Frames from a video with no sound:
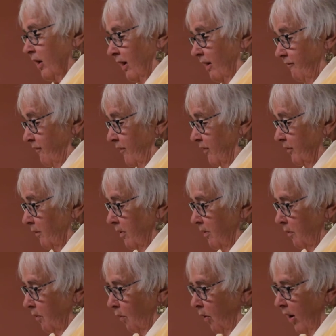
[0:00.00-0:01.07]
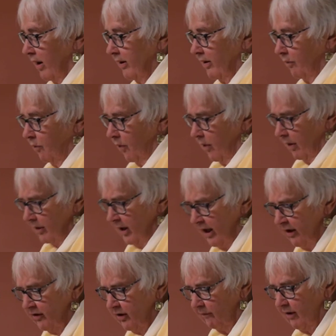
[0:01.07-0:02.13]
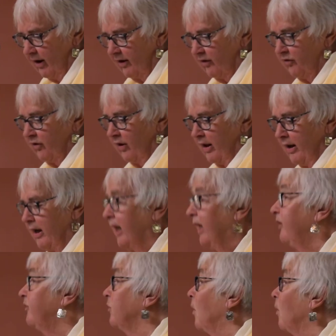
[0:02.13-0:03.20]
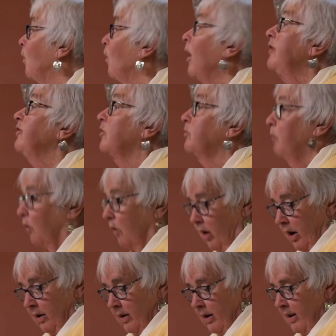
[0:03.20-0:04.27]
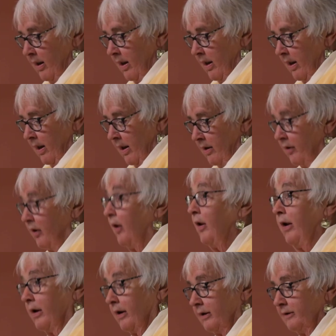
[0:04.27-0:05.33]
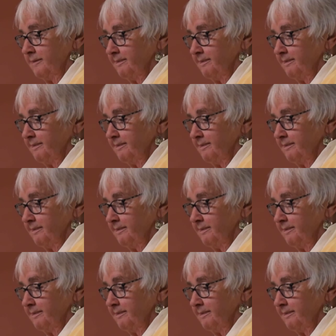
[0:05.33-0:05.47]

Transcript: of what each of us needs once more to hear.